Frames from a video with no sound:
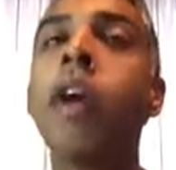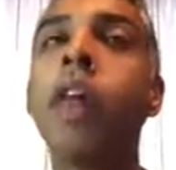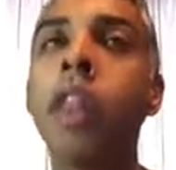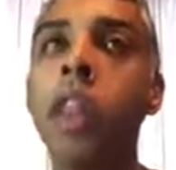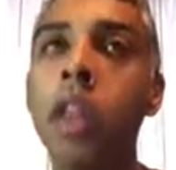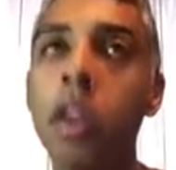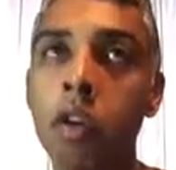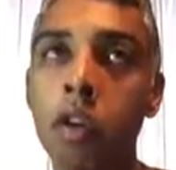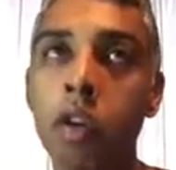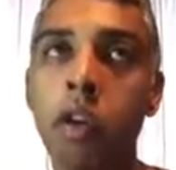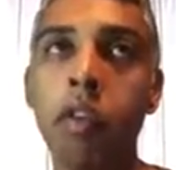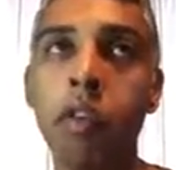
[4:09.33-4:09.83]
and
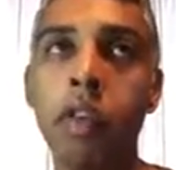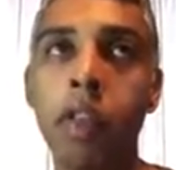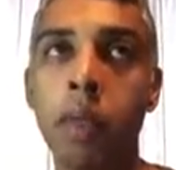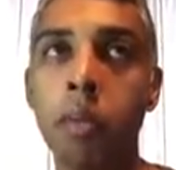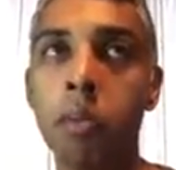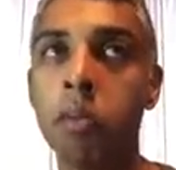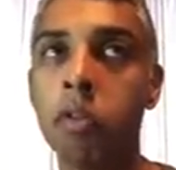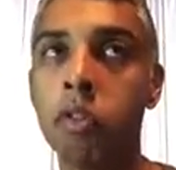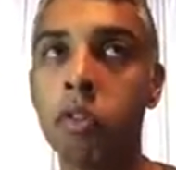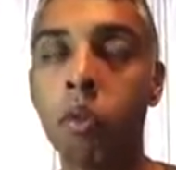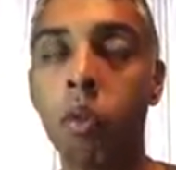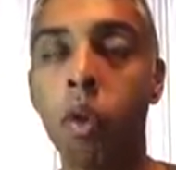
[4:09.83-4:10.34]
then you're giving
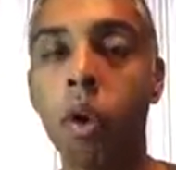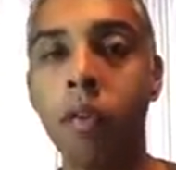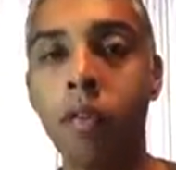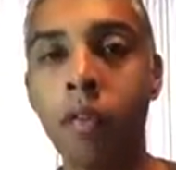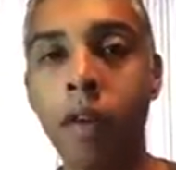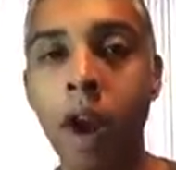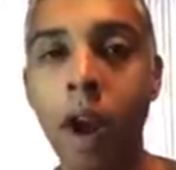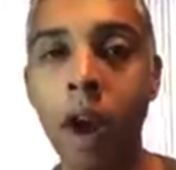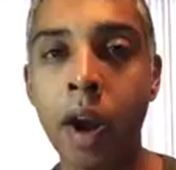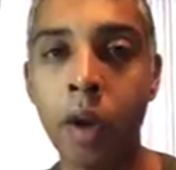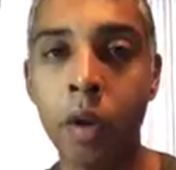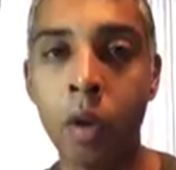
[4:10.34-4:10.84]
them a story
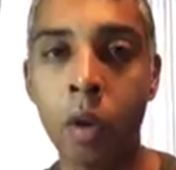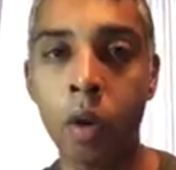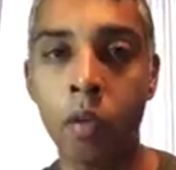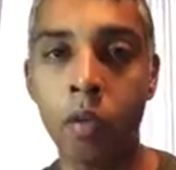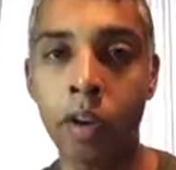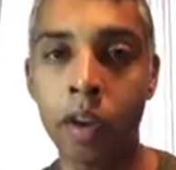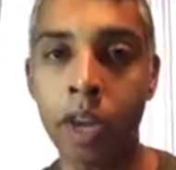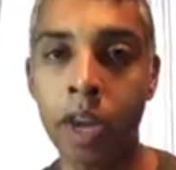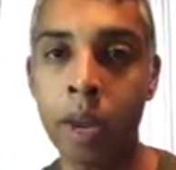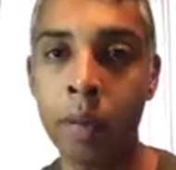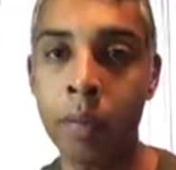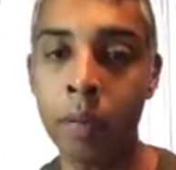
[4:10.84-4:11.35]
about how you
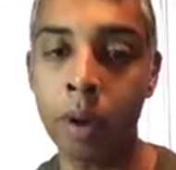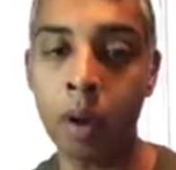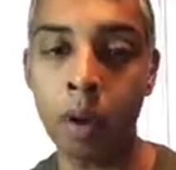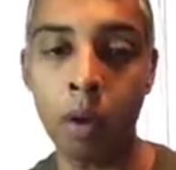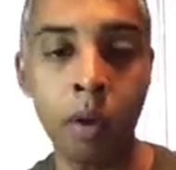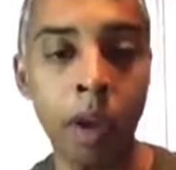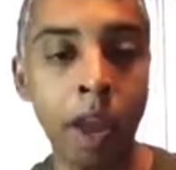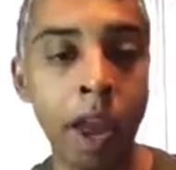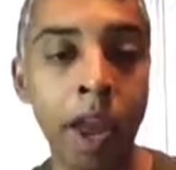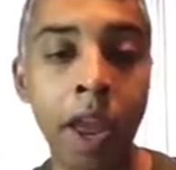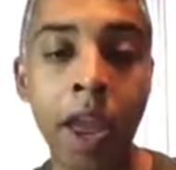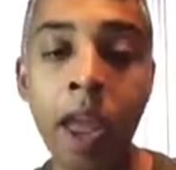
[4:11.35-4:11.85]
overcame it,
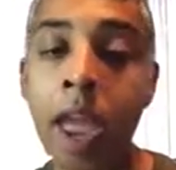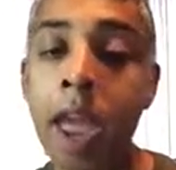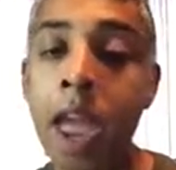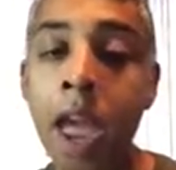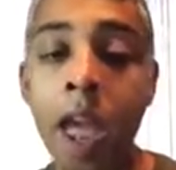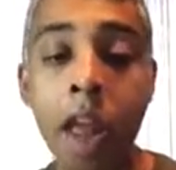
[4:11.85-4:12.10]
okay?